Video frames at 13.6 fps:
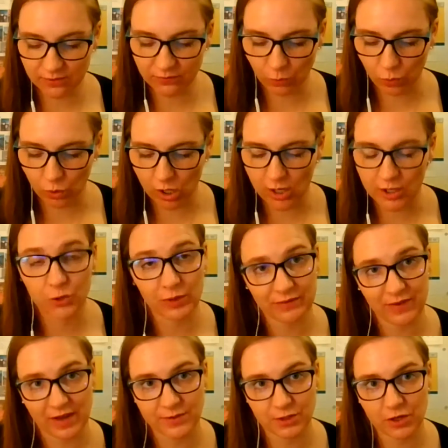for new
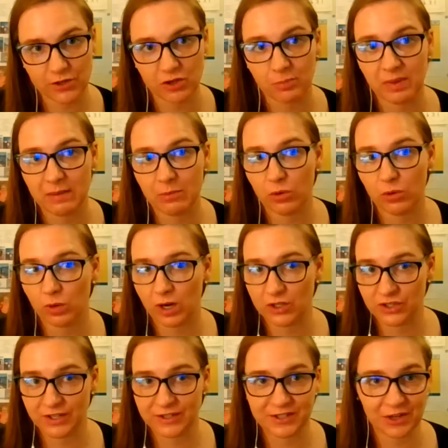investors or people who are
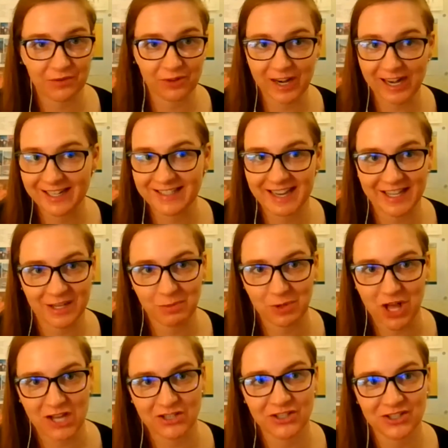just afraid to take the
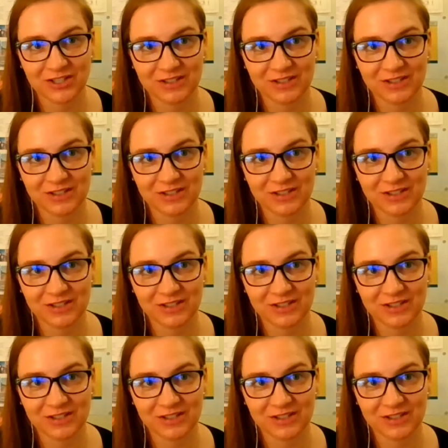plunge?